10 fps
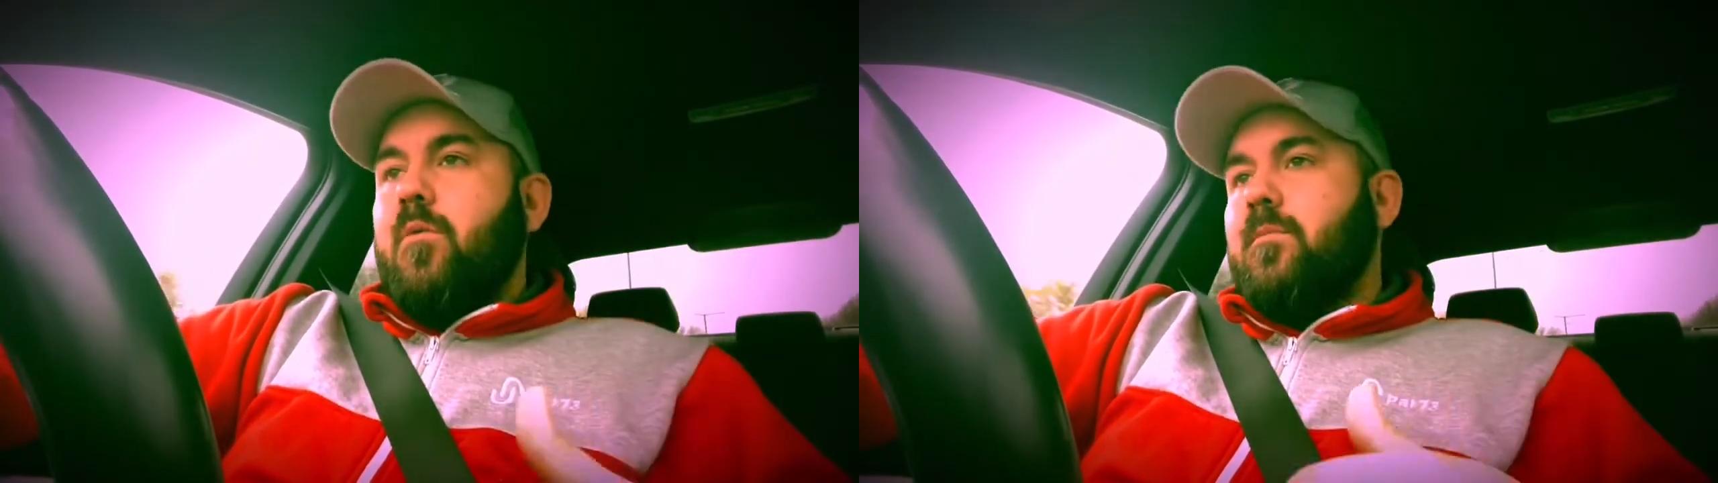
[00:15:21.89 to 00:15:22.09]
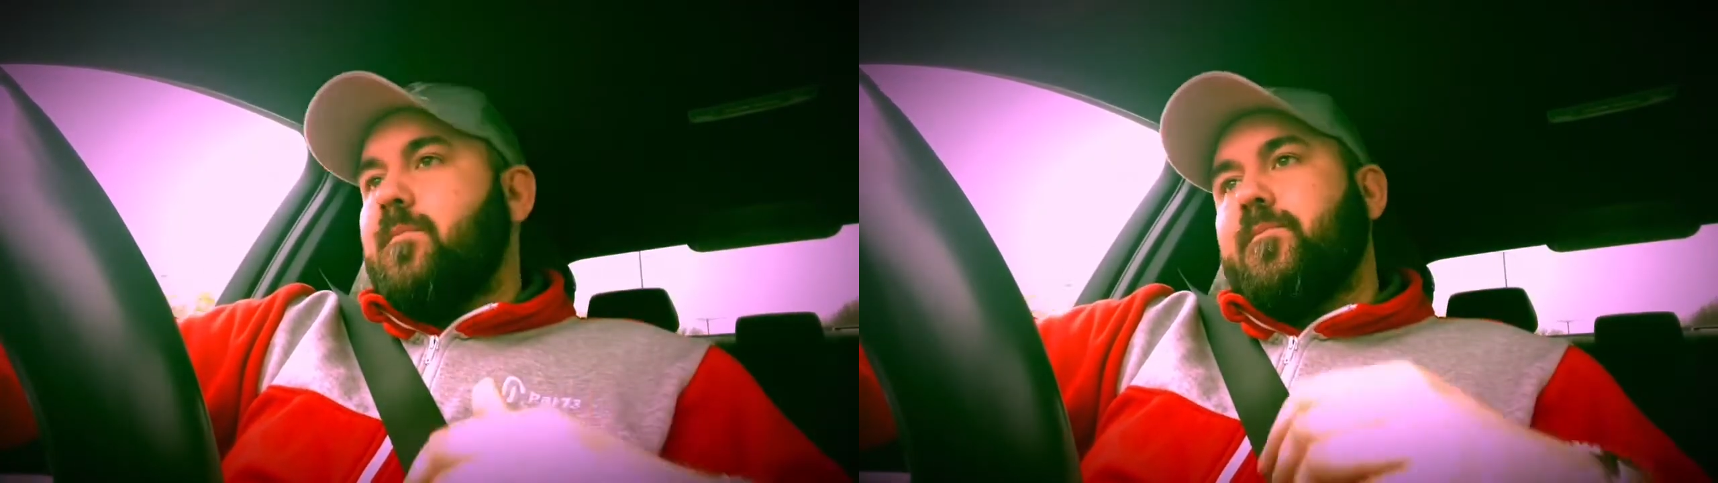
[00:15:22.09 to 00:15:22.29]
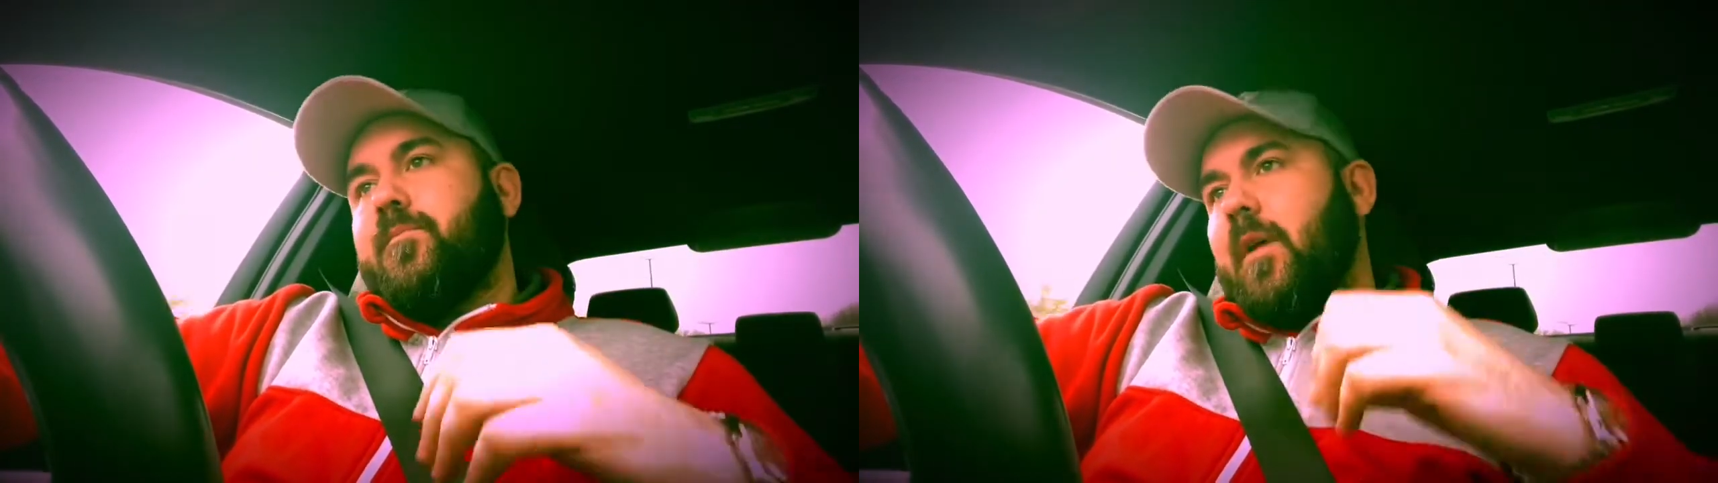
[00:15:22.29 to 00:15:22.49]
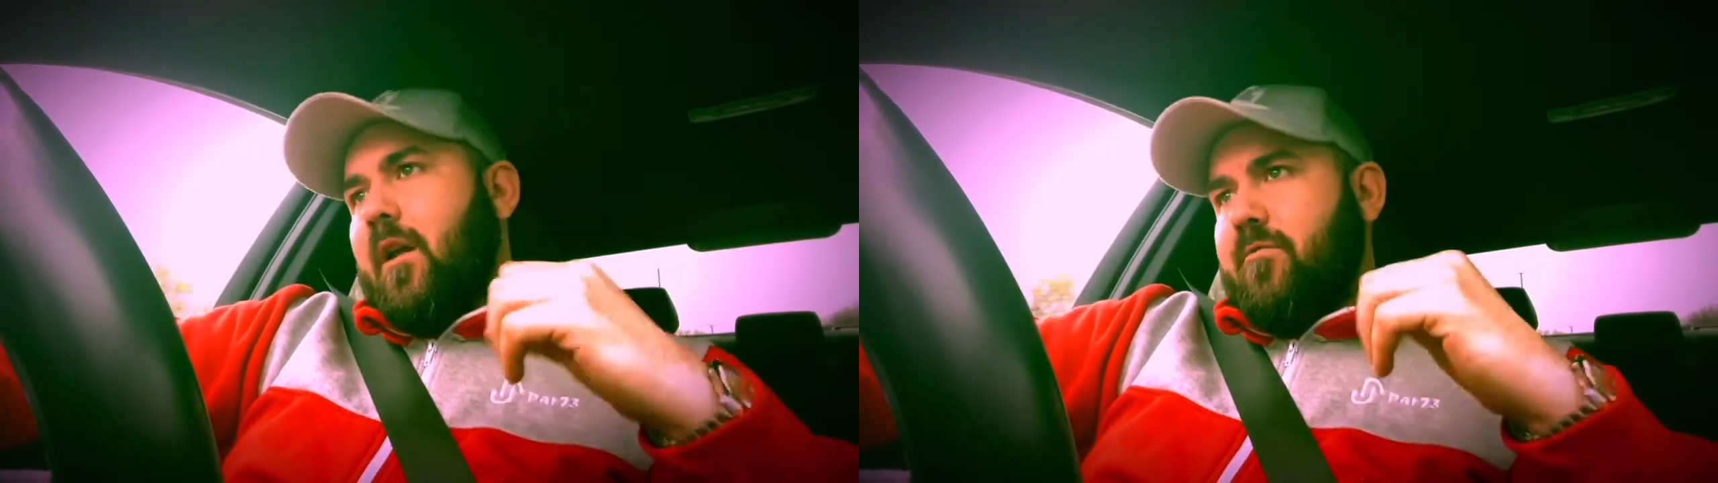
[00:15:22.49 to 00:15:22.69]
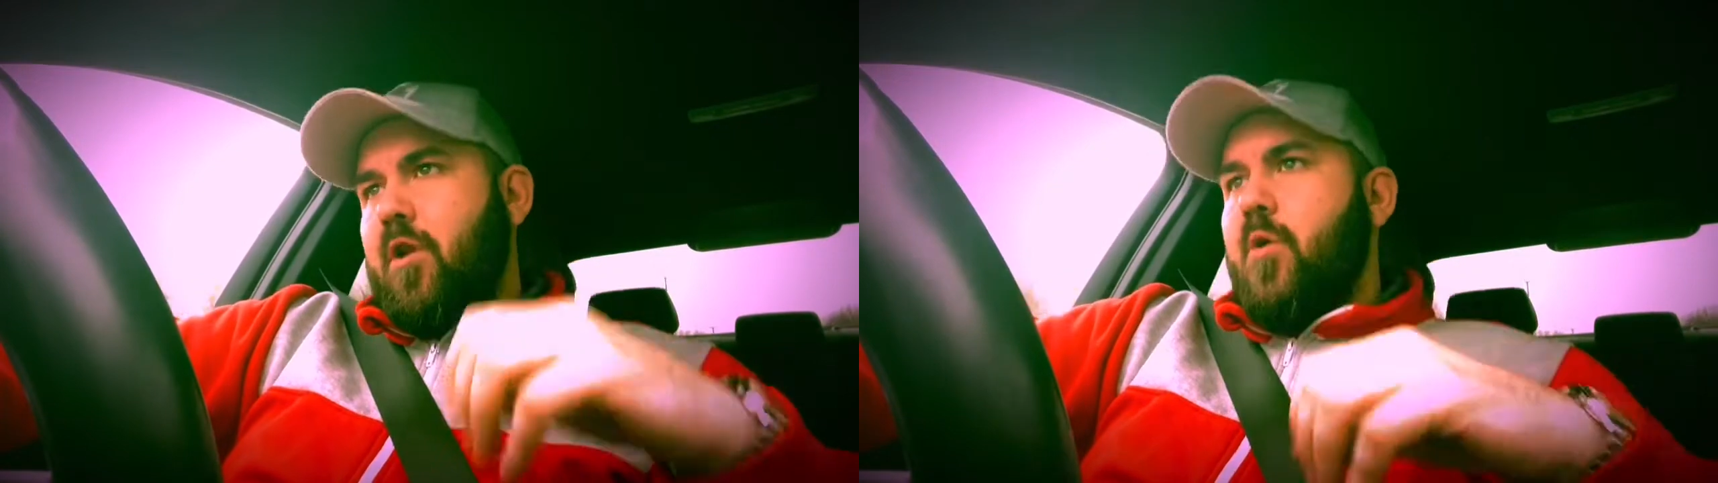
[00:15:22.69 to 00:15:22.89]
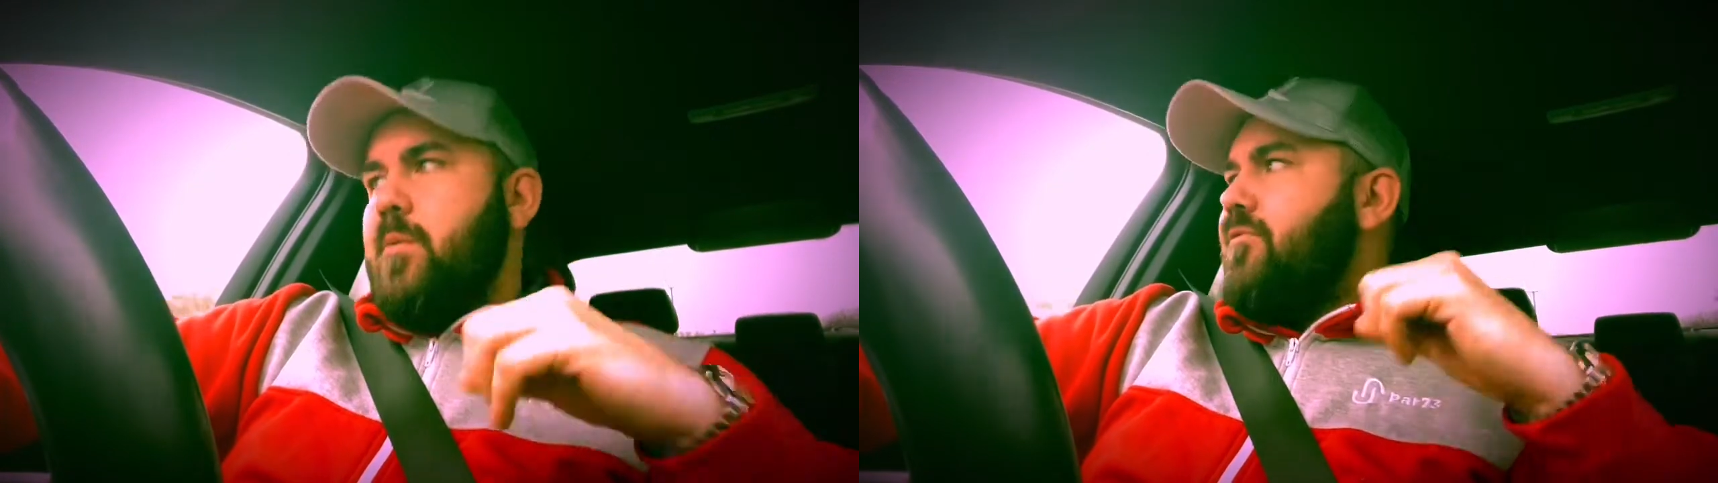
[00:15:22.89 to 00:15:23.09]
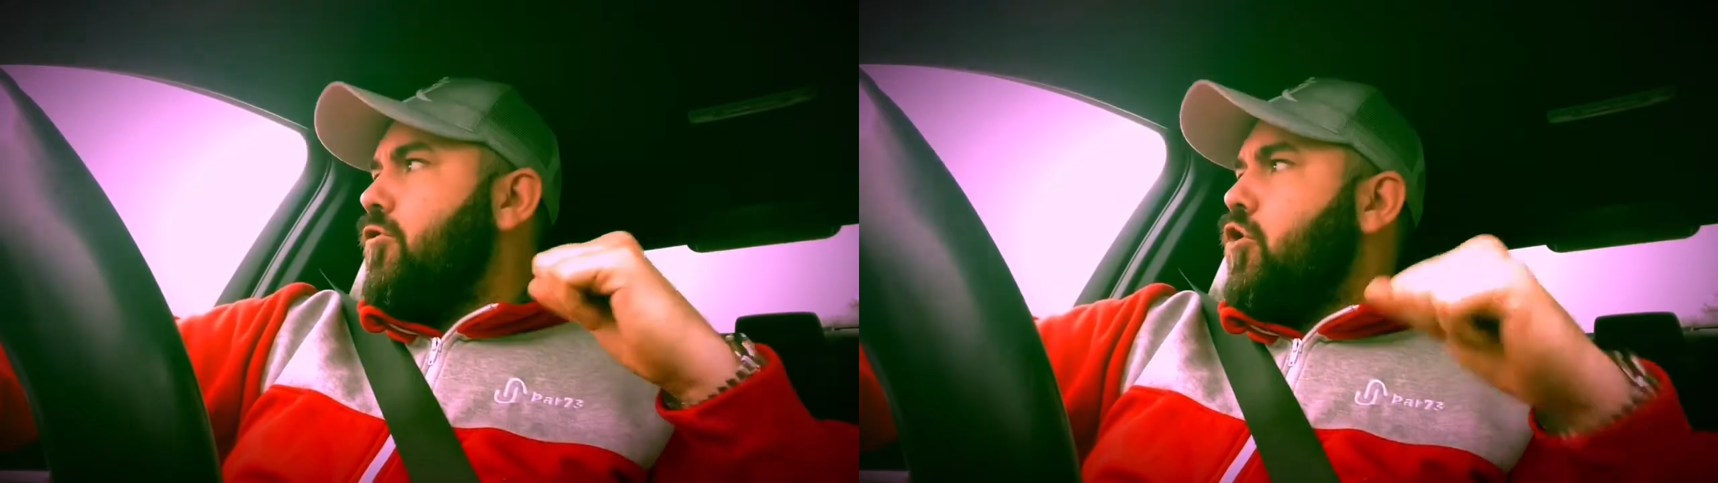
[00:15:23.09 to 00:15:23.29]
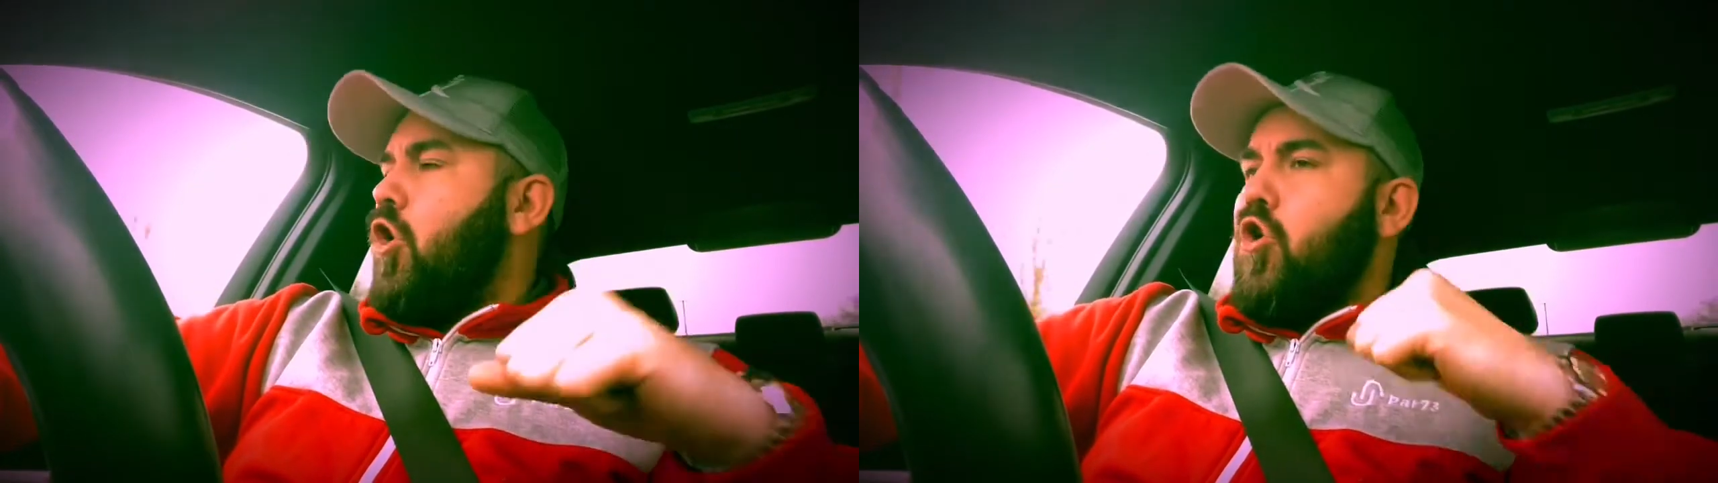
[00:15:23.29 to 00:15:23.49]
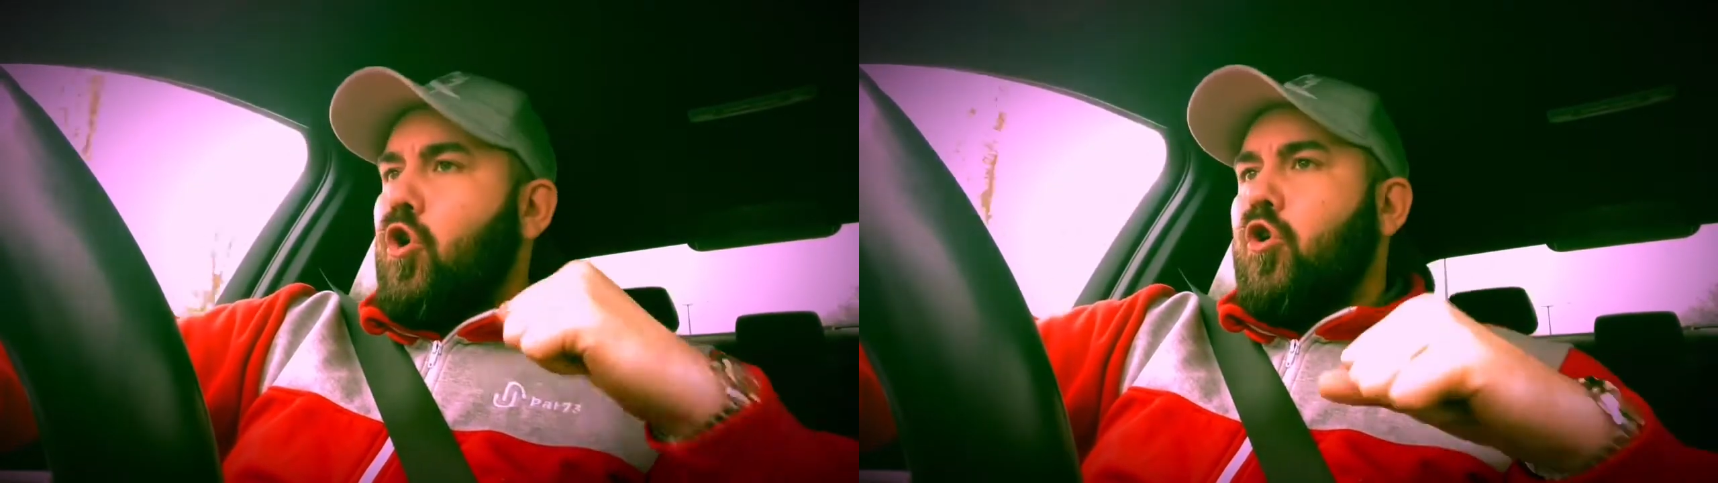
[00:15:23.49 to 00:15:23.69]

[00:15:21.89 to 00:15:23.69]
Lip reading: and I've known him for a long,